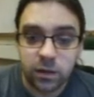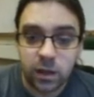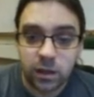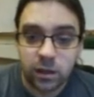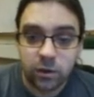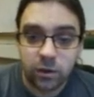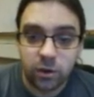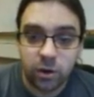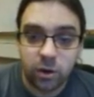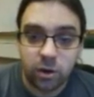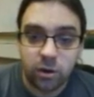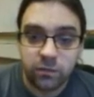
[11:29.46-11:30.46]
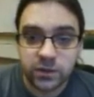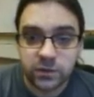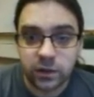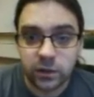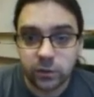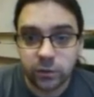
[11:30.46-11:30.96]
uh, of this
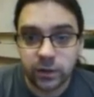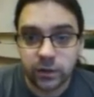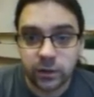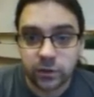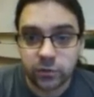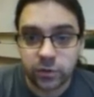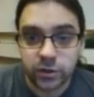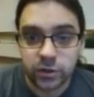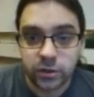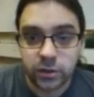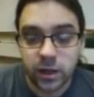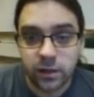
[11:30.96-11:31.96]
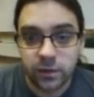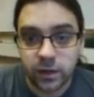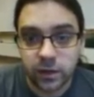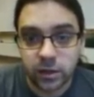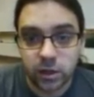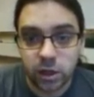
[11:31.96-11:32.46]
value going in that direction, and then
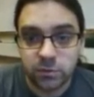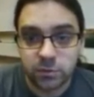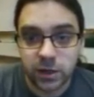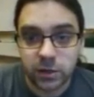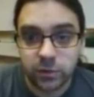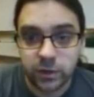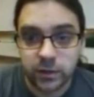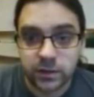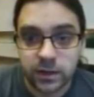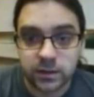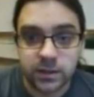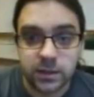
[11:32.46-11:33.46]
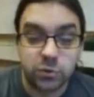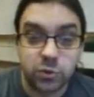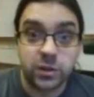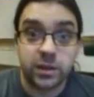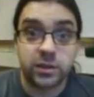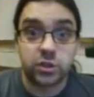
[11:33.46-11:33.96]
it comes back with the exact same. So
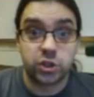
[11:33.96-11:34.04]
it has